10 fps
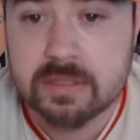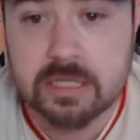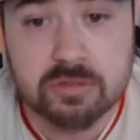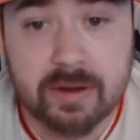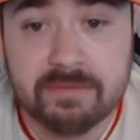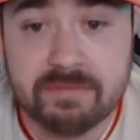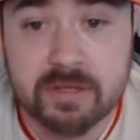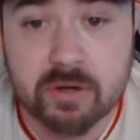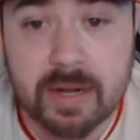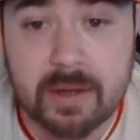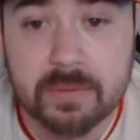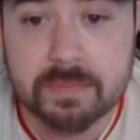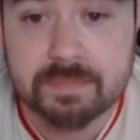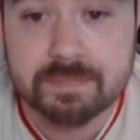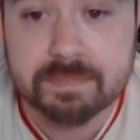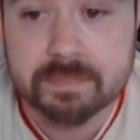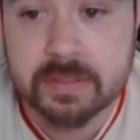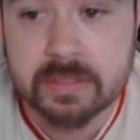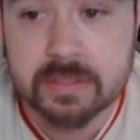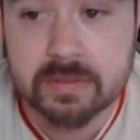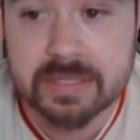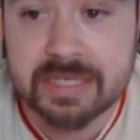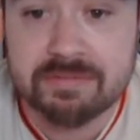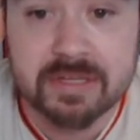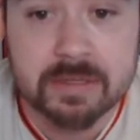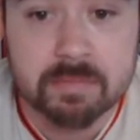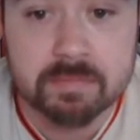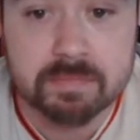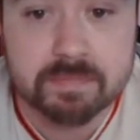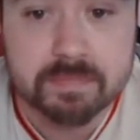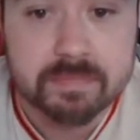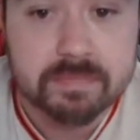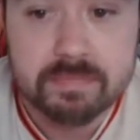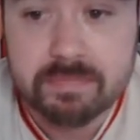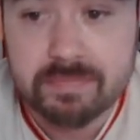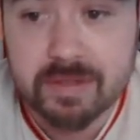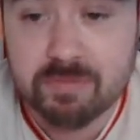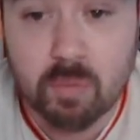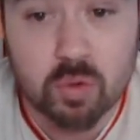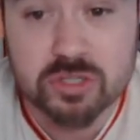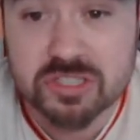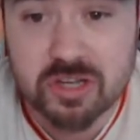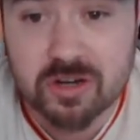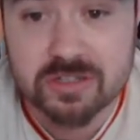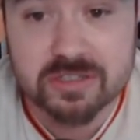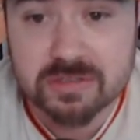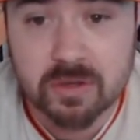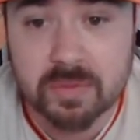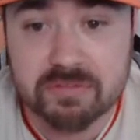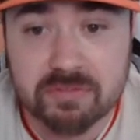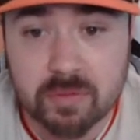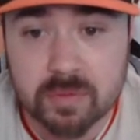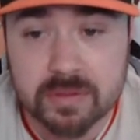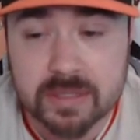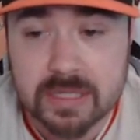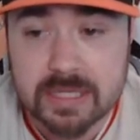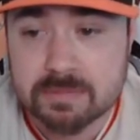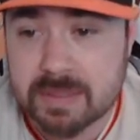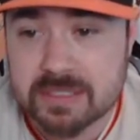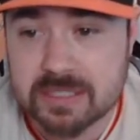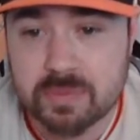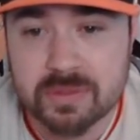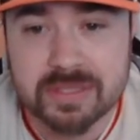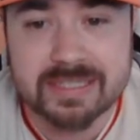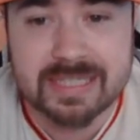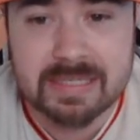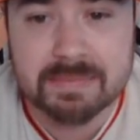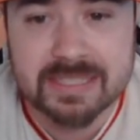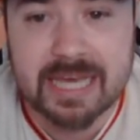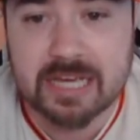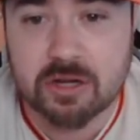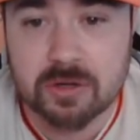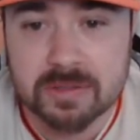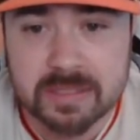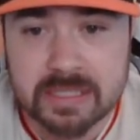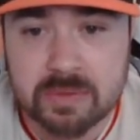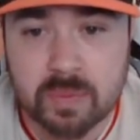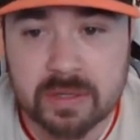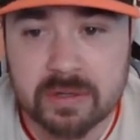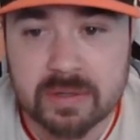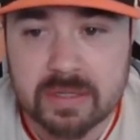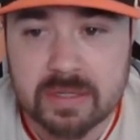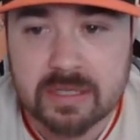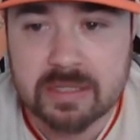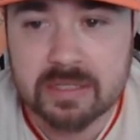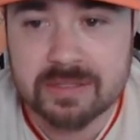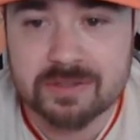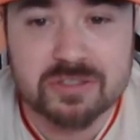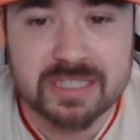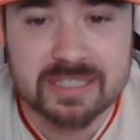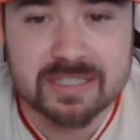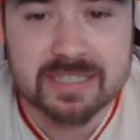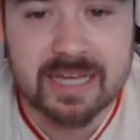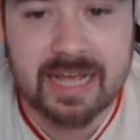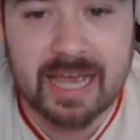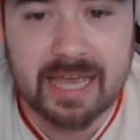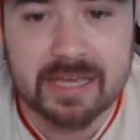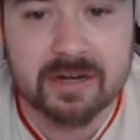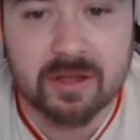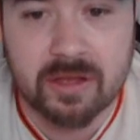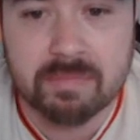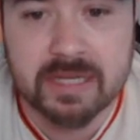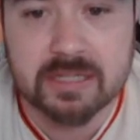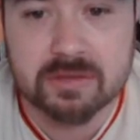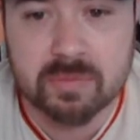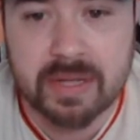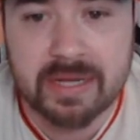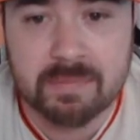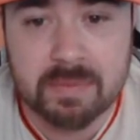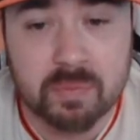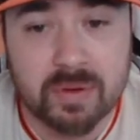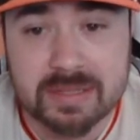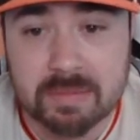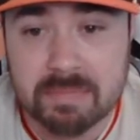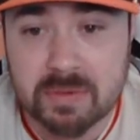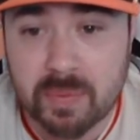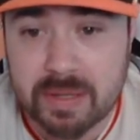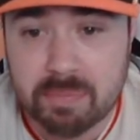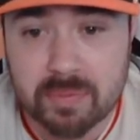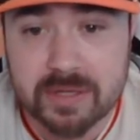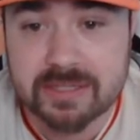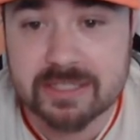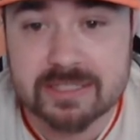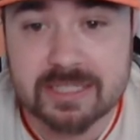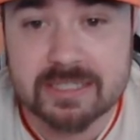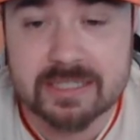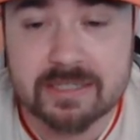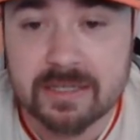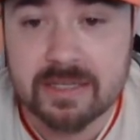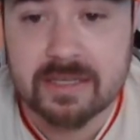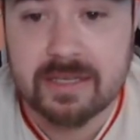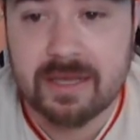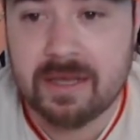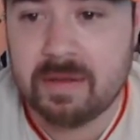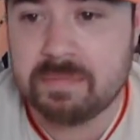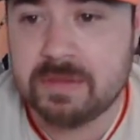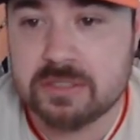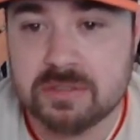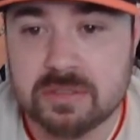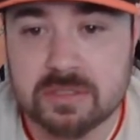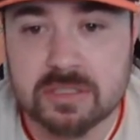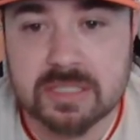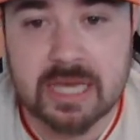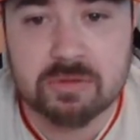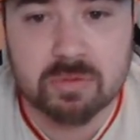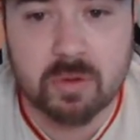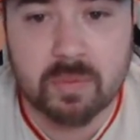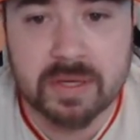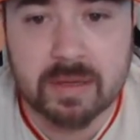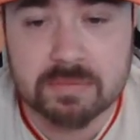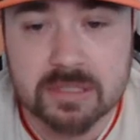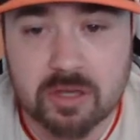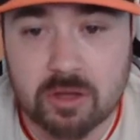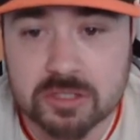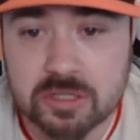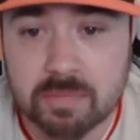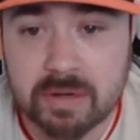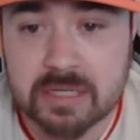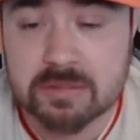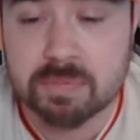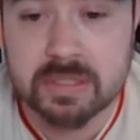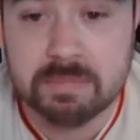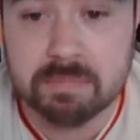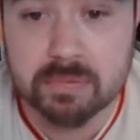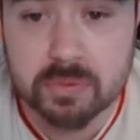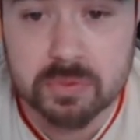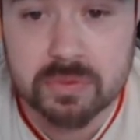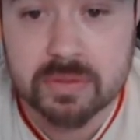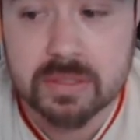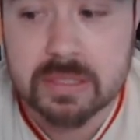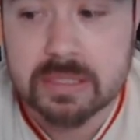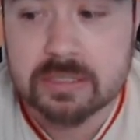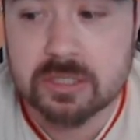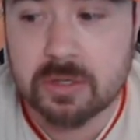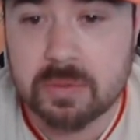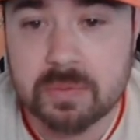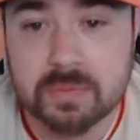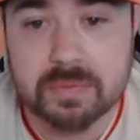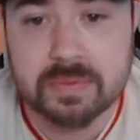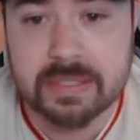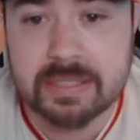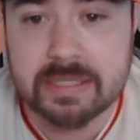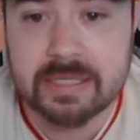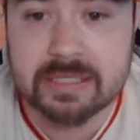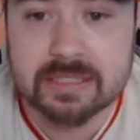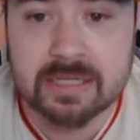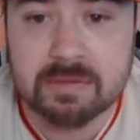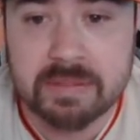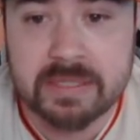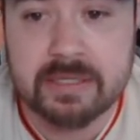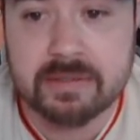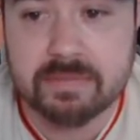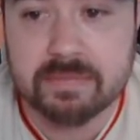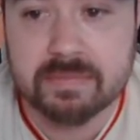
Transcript: they try and figure out, giving him more starts going forward, especially where the team is at currently, where their season's kind of hanging on by a thread. I mean, we're at the midway point in the season. The schedule going up to the All-Star break's pretty brutal, so it's going to be